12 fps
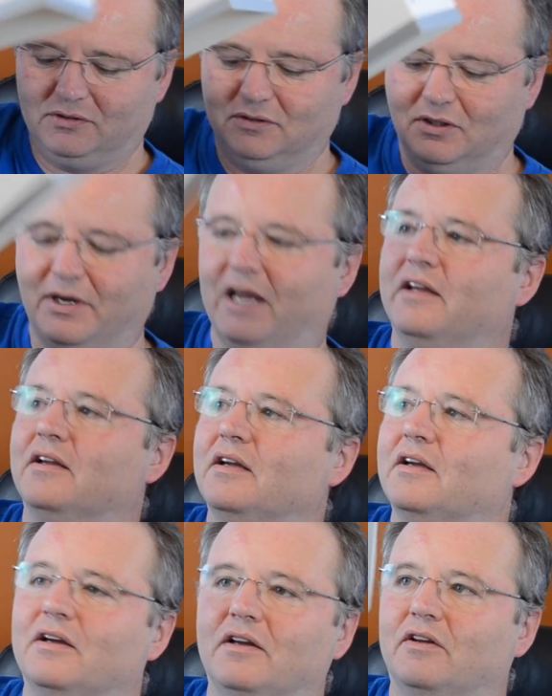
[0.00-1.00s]
Okay,
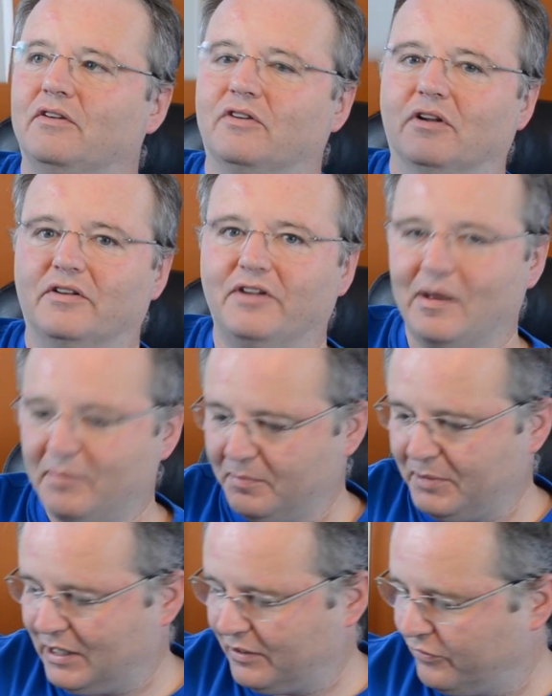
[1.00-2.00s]
so the top of the
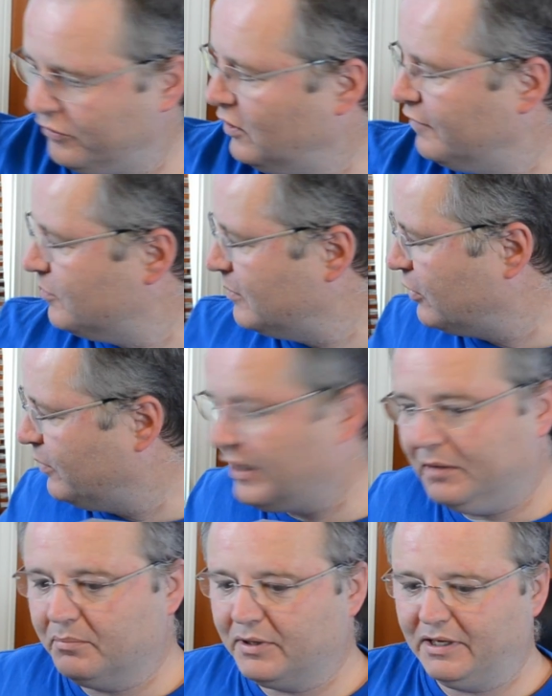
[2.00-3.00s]
box is off. I'm going to go
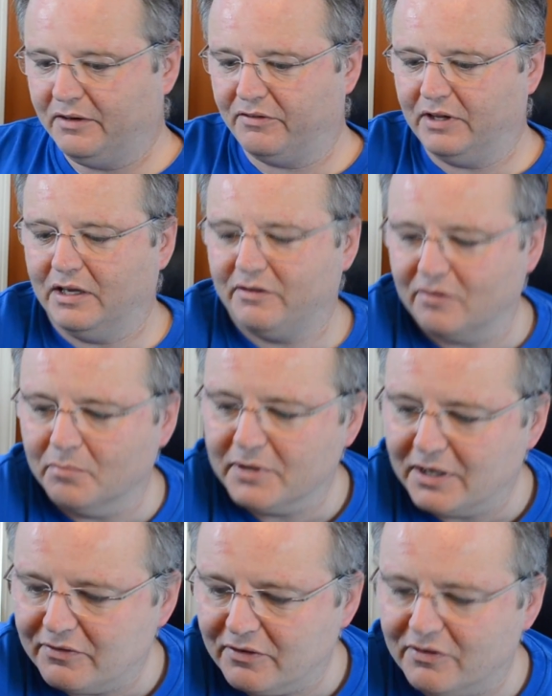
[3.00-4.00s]
ahead and place that
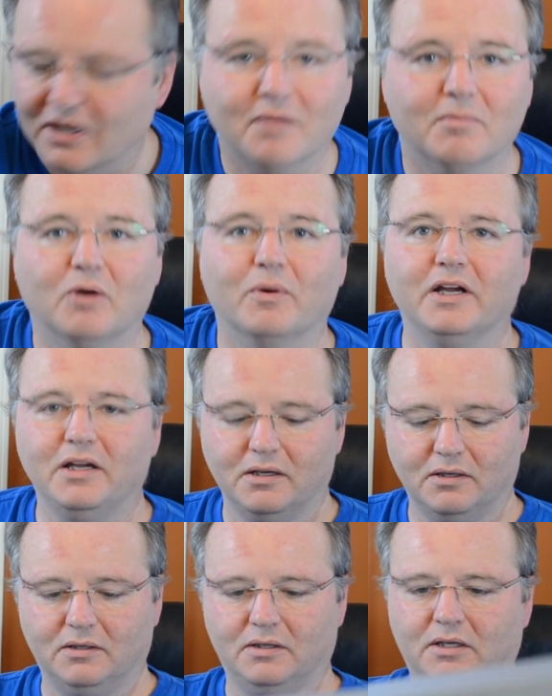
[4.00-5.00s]
someplace that's not in my
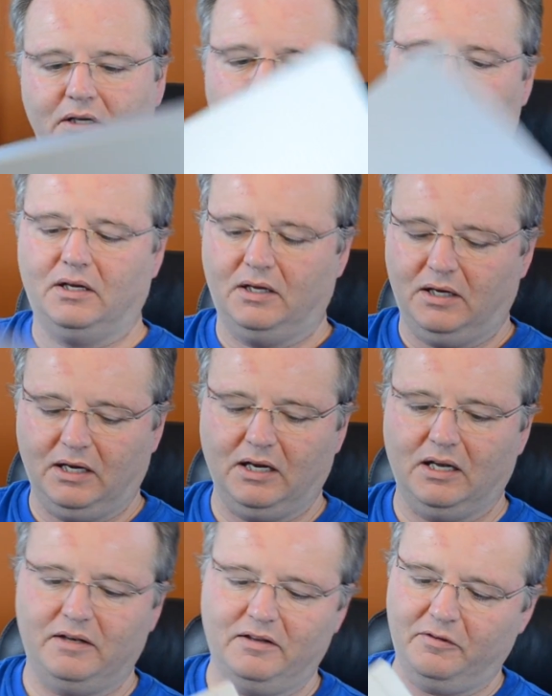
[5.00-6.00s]
way.
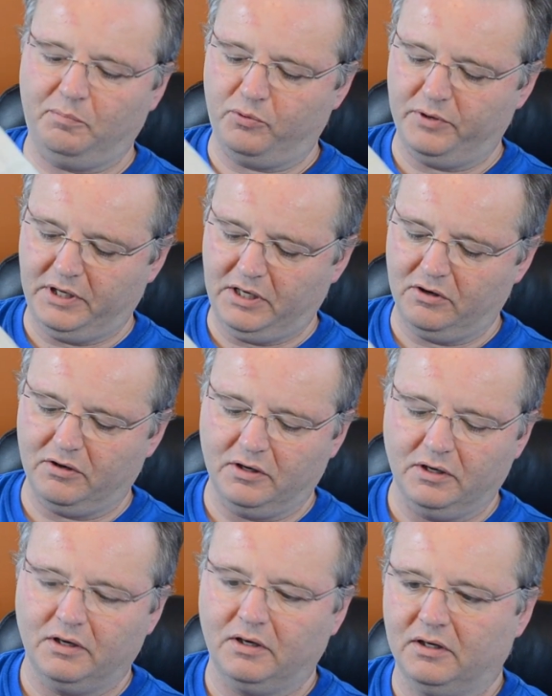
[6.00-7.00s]
And at this point
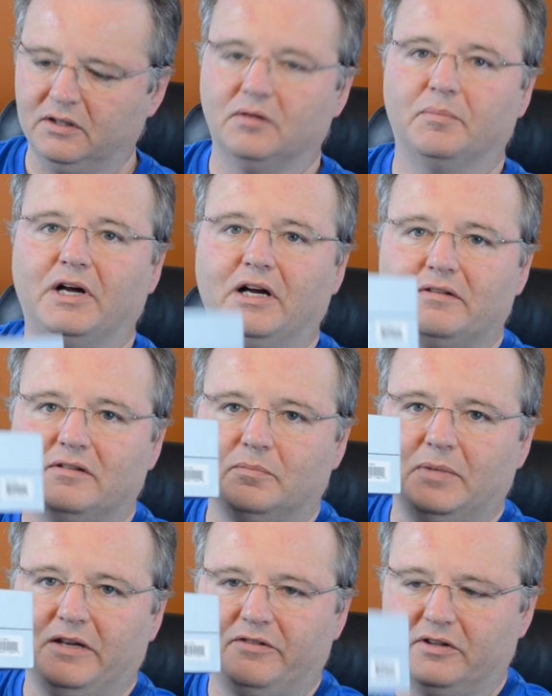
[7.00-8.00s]
here, the box is
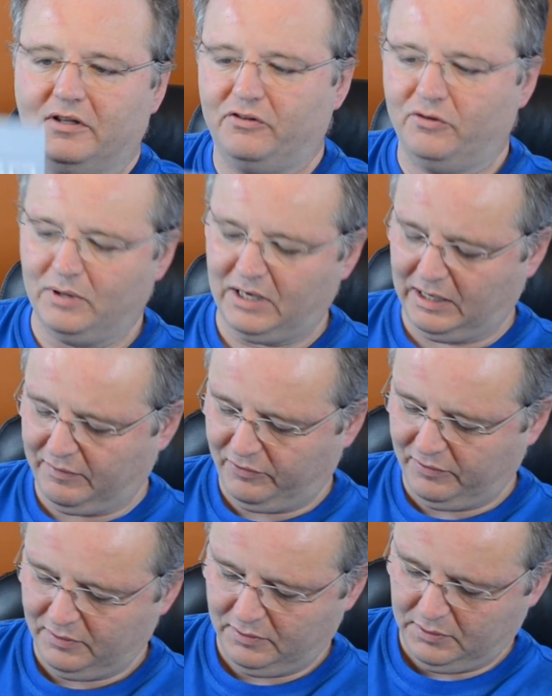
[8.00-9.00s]
basically 2
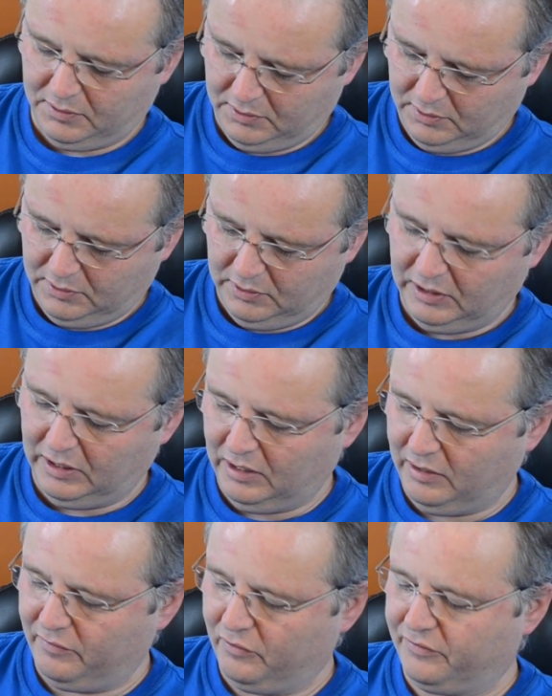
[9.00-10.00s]
halves.
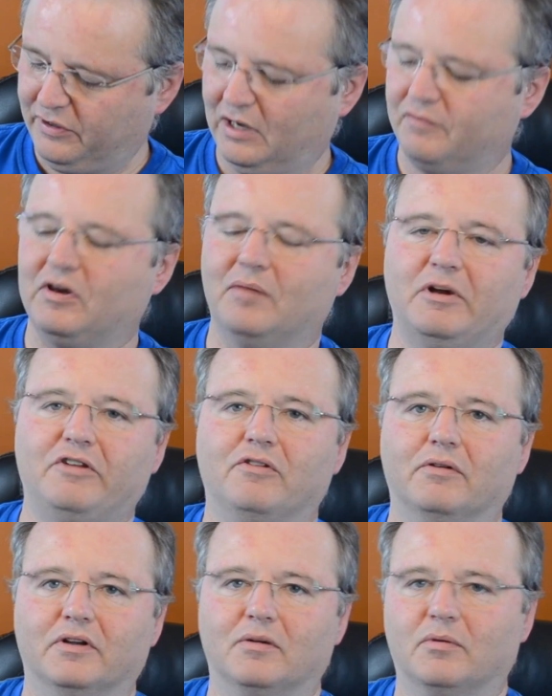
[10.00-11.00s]
And it looks like I've got my
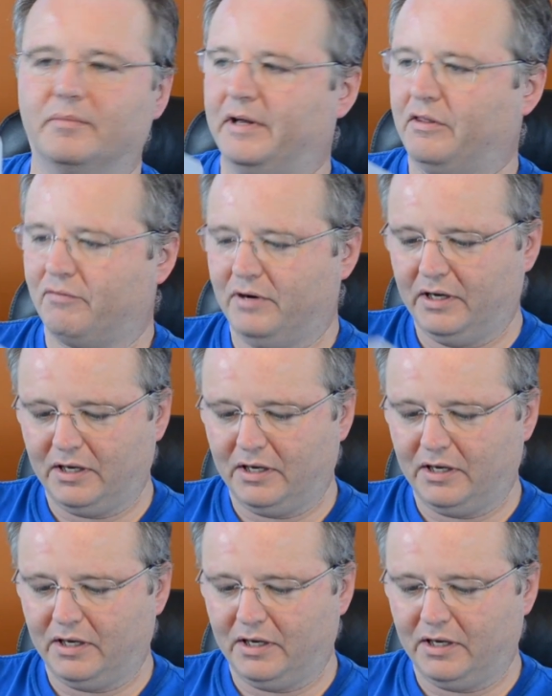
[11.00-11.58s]
serial number and my 3